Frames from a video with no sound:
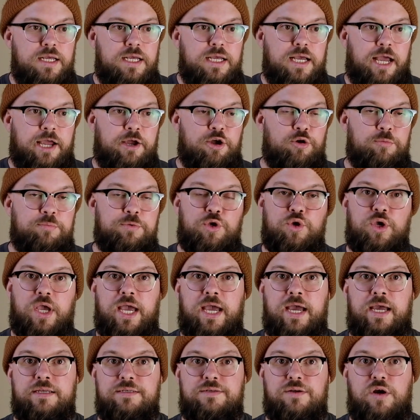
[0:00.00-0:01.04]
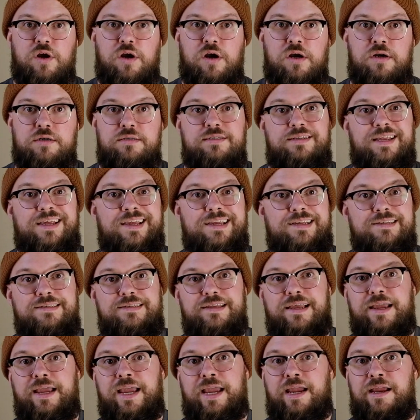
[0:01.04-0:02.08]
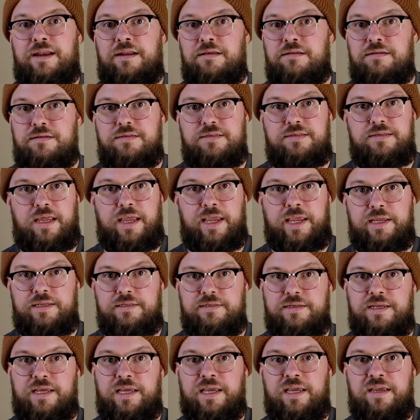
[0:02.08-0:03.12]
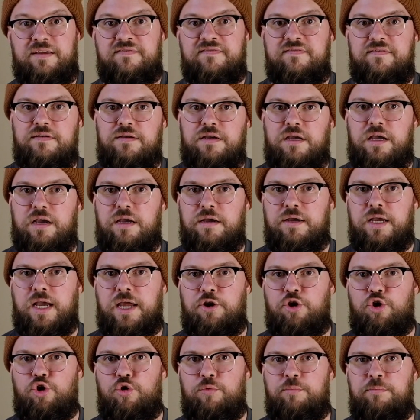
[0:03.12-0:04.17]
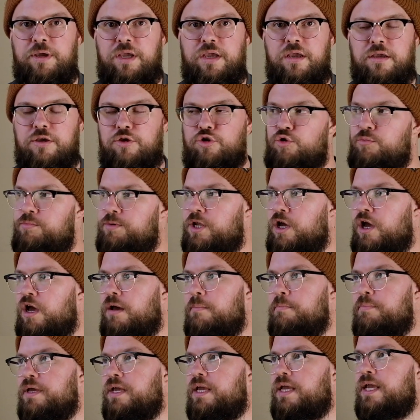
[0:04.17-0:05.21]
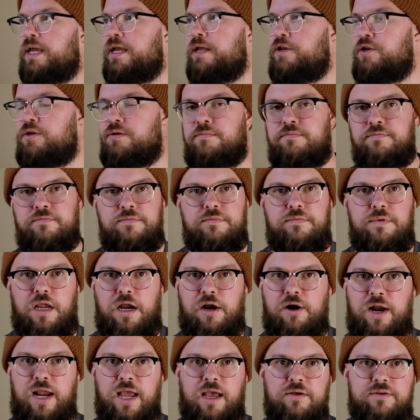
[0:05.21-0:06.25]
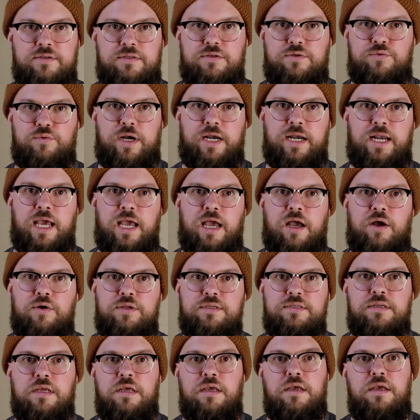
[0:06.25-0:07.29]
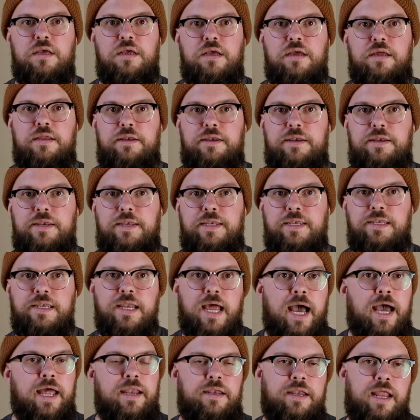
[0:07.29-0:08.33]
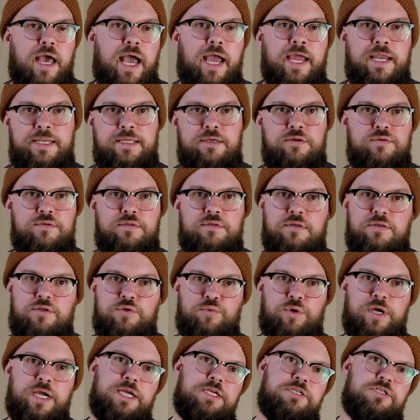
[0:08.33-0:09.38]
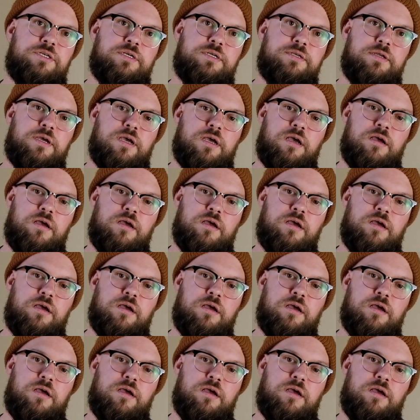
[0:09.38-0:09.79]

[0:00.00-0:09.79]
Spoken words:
I hope you guys are staying sane, staying safe. I know being cooped up in our houses right now is not an ideal situation,